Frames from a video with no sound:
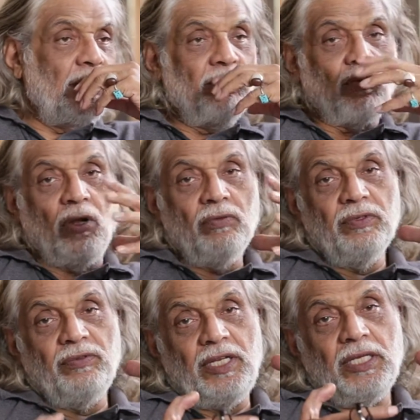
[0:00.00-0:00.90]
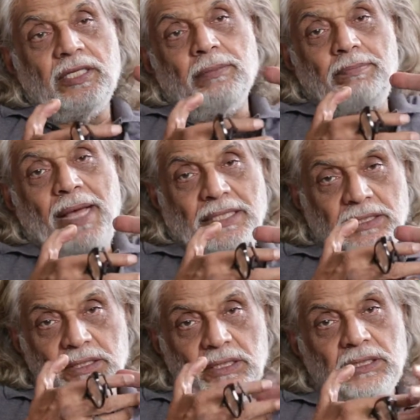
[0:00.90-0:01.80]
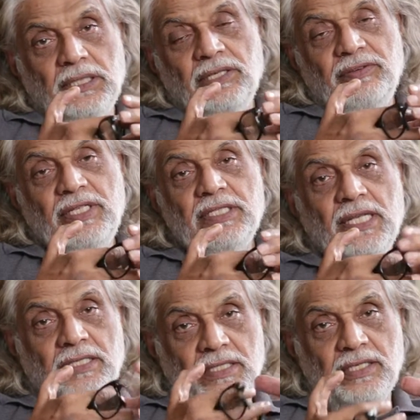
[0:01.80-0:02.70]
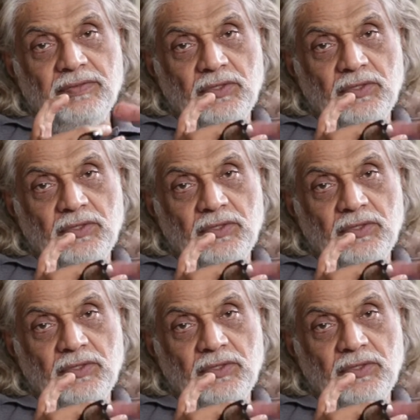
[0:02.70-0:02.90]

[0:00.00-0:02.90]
evolve a very compassionate and a very sensitive